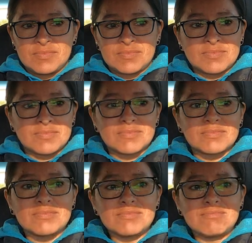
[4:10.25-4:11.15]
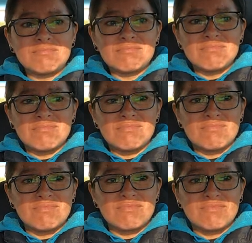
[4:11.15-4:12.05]

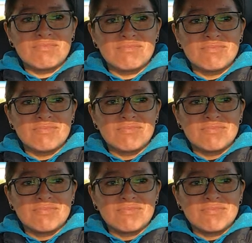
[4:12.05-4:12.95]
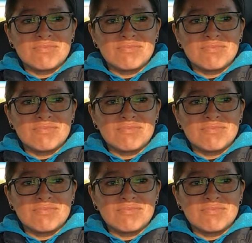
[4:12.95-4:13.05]
(silence)